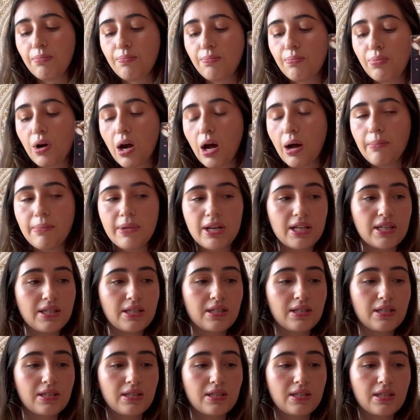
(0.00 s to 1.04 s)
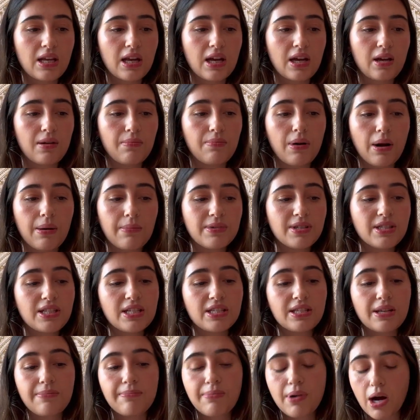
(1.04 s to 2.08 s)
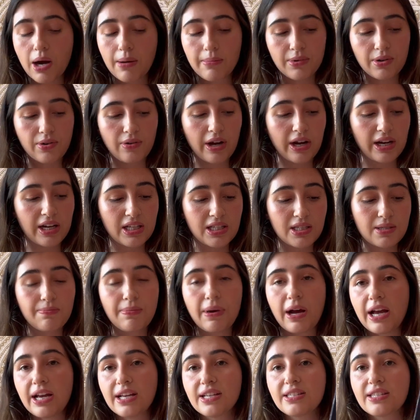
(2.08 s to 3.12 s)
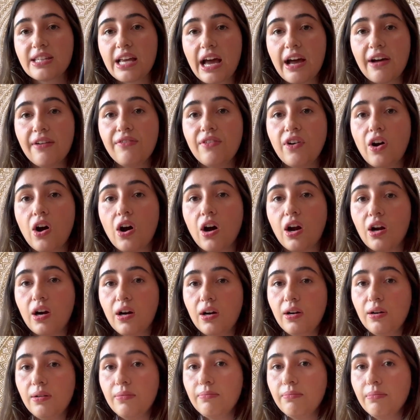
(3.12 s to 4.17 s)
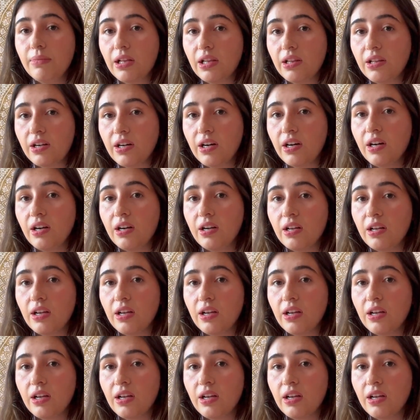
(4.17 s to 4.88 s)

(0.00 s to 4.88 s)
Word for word: Promise Promises and Pomegranates by Sav R. Miller.